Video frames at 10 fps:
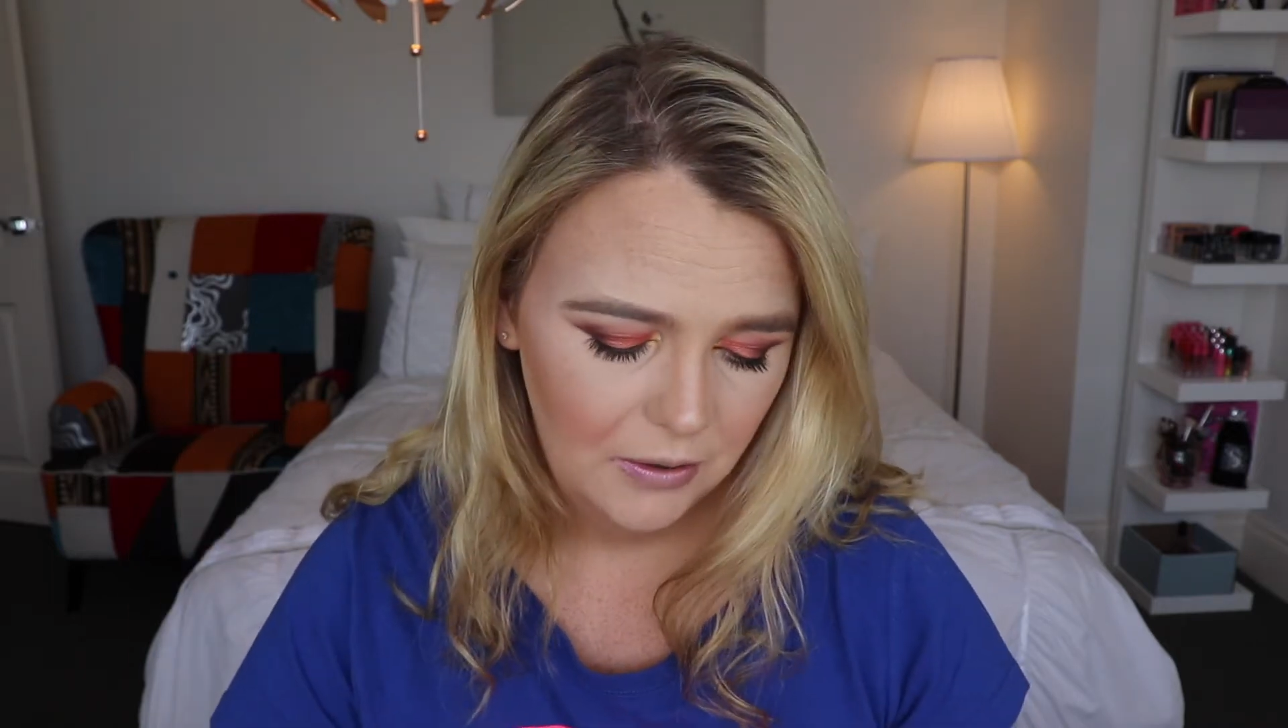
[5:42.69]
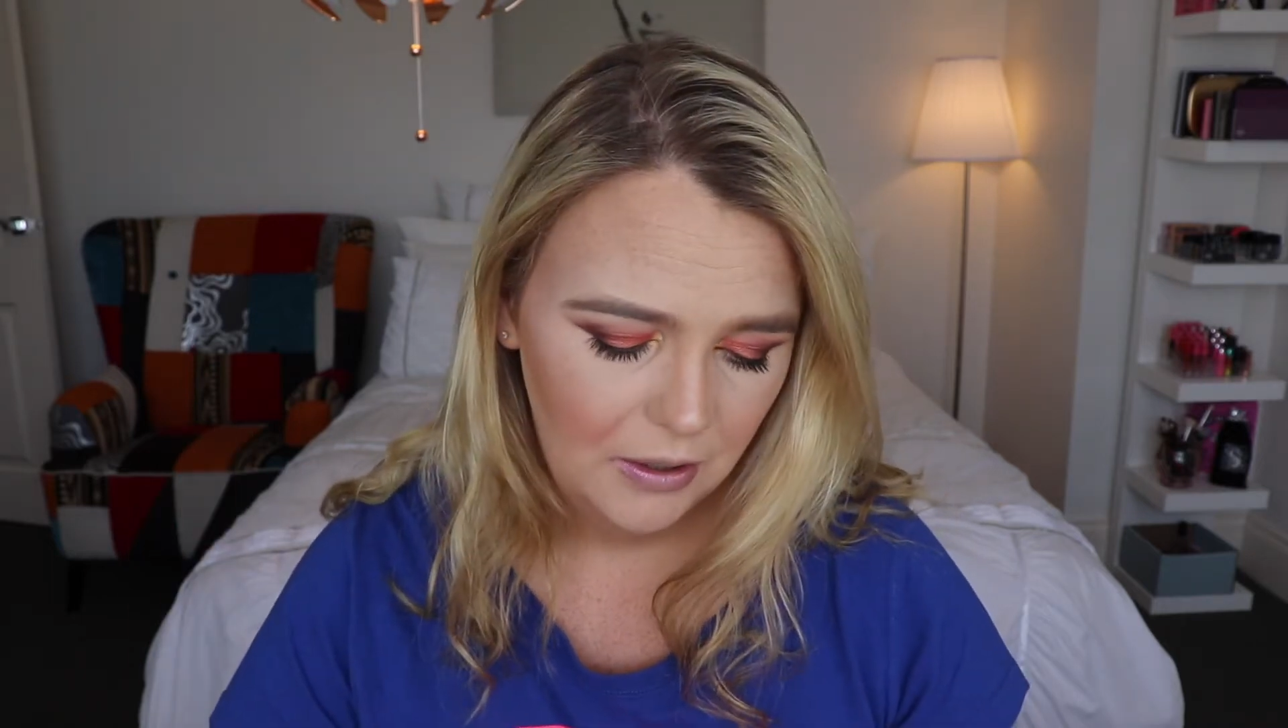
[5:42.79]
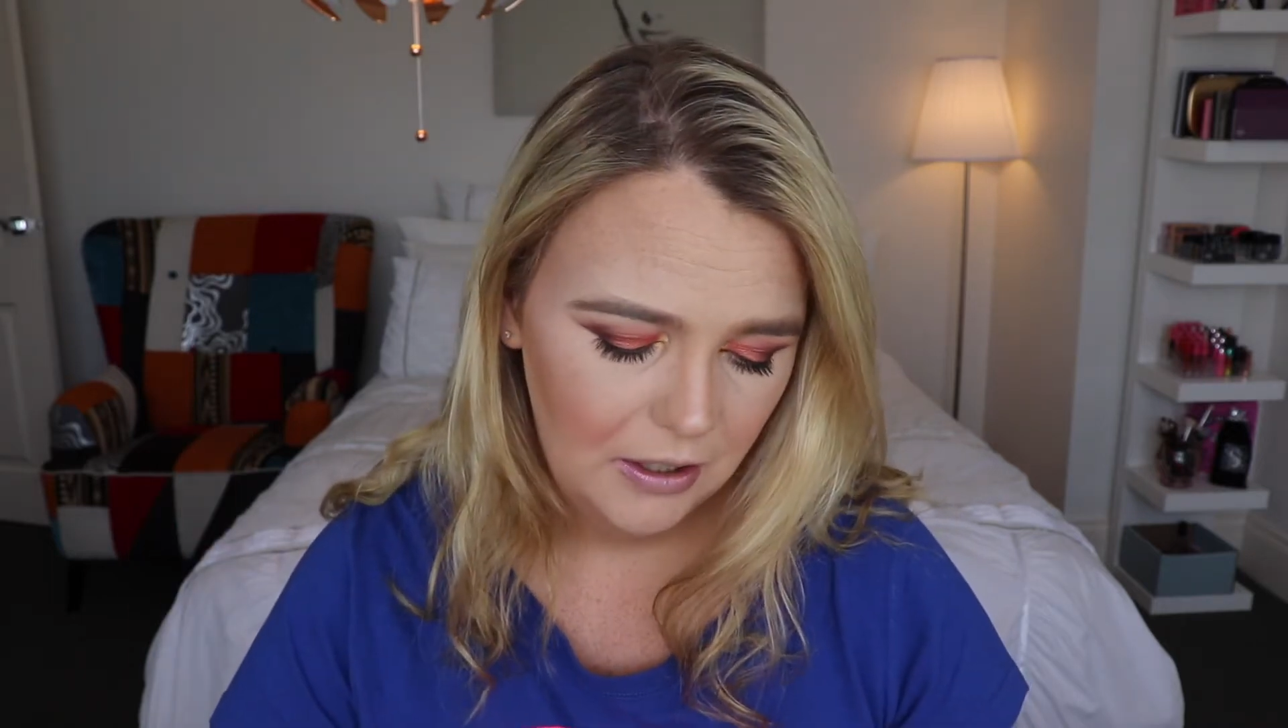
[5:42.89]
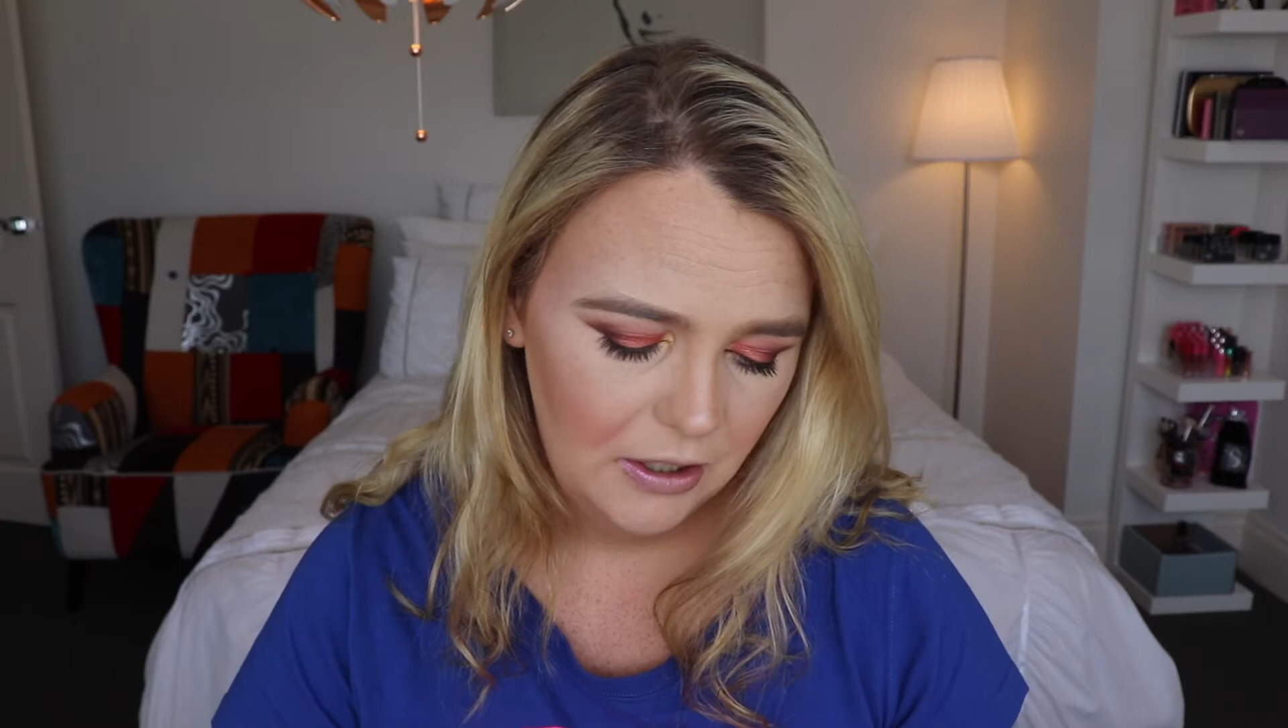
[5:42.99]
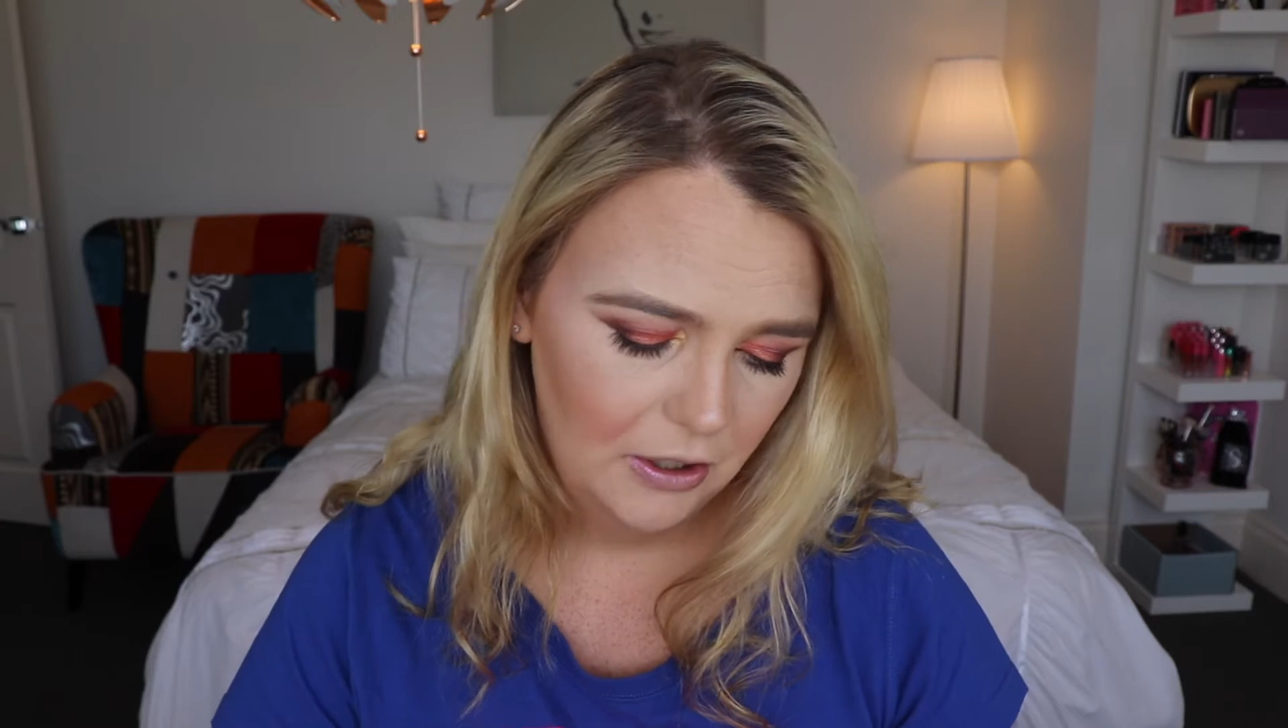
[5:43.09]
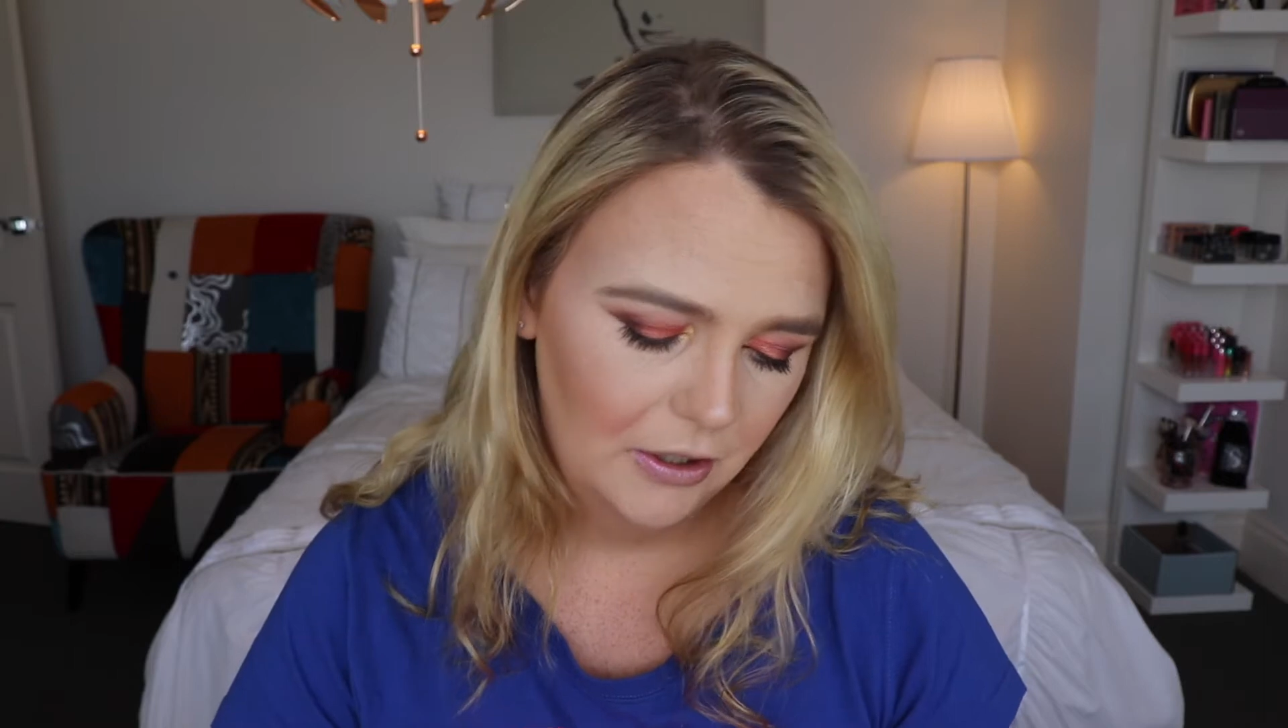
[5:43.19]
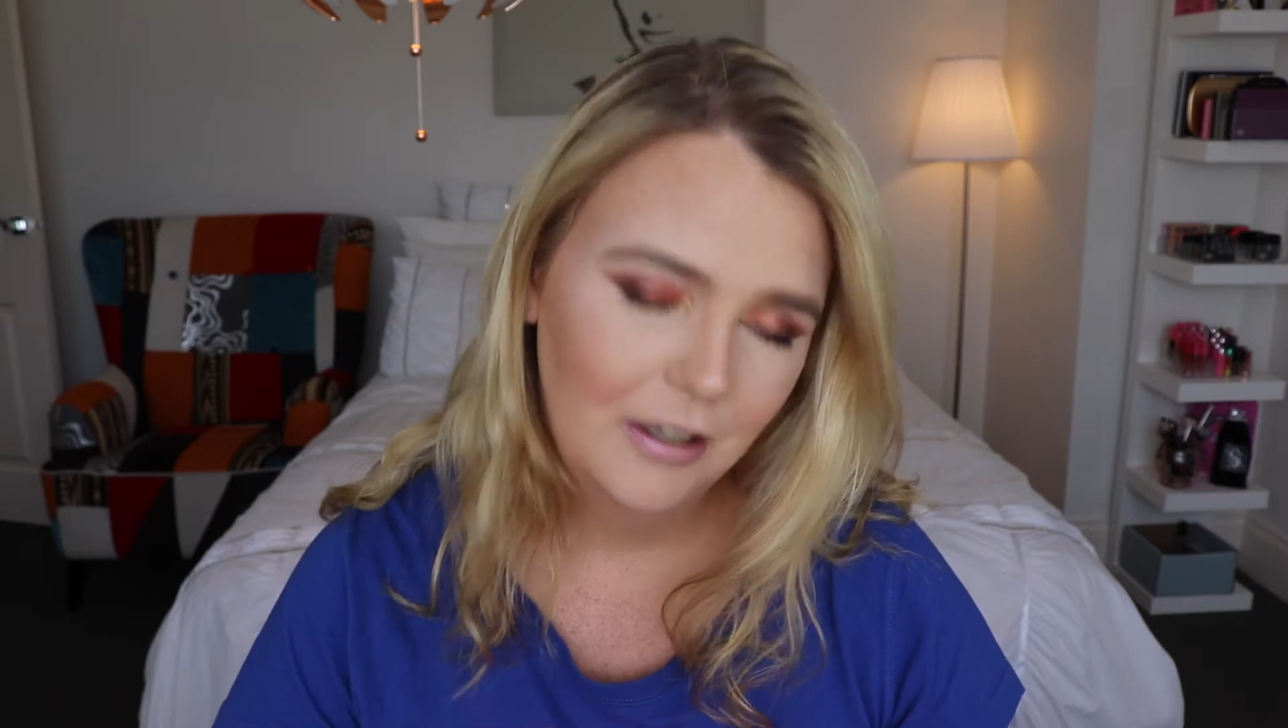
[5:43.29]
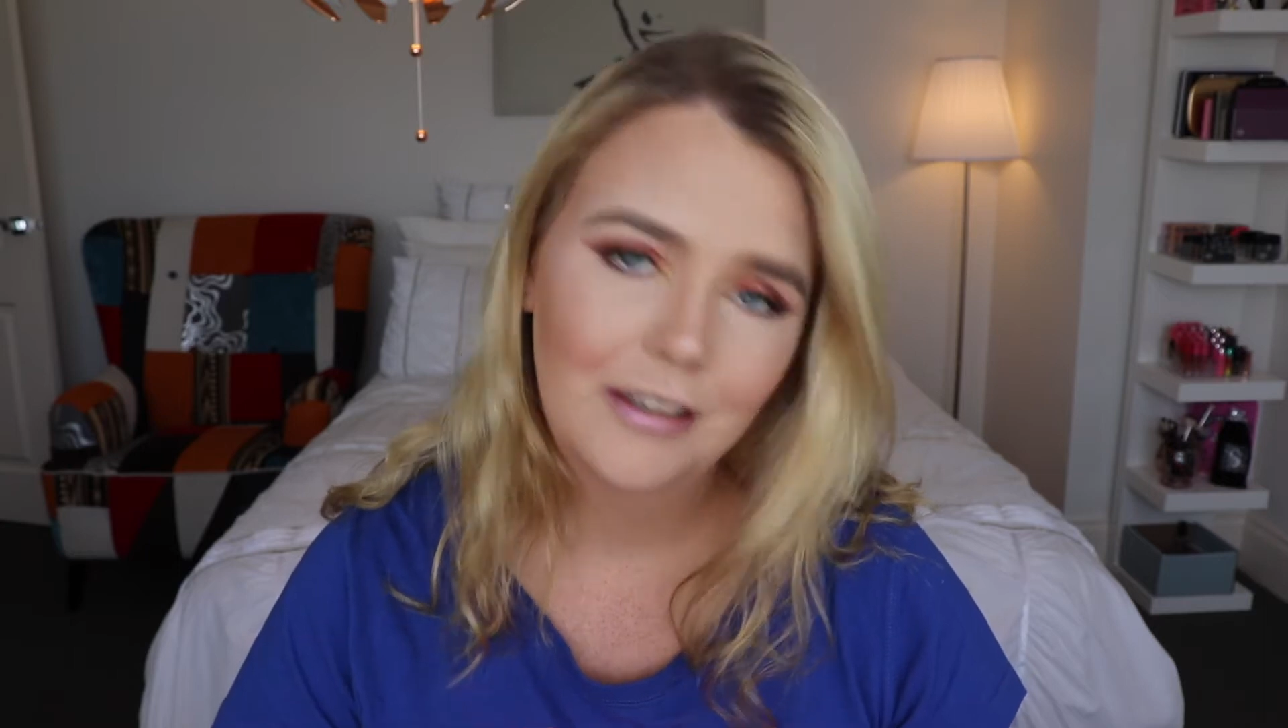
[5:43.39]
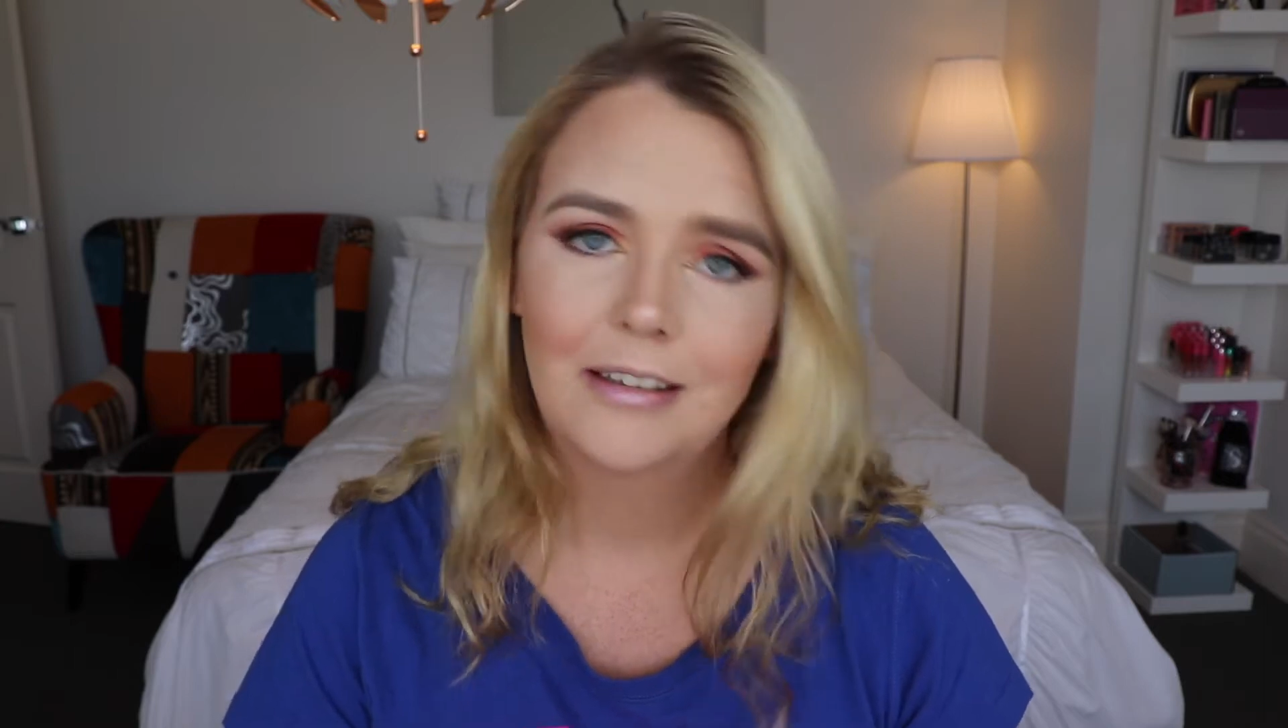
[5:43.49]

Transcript: you know,